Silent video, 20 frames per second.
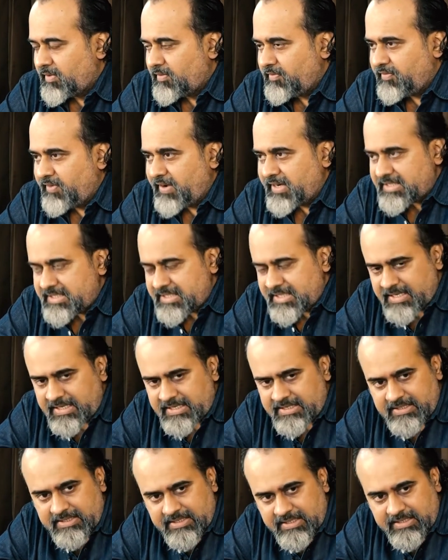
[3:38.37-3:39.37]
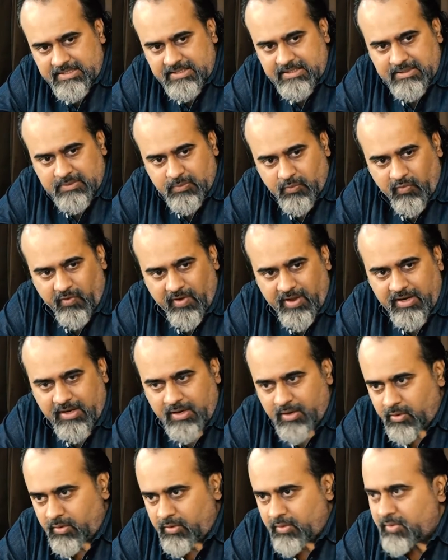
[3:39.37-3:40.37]
Freshness is
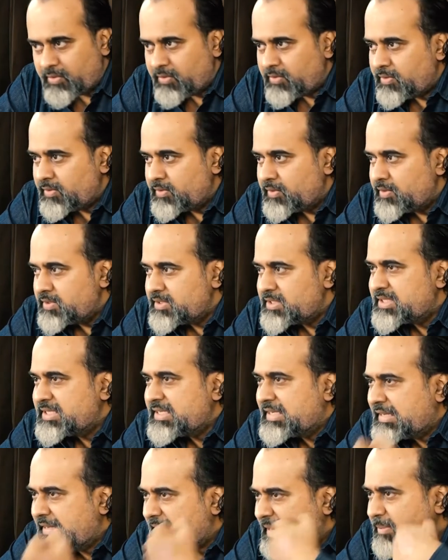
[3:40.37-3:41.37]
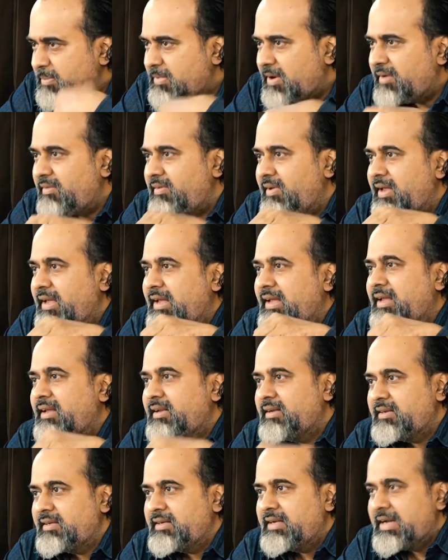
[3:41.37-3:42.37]
when you scrub away,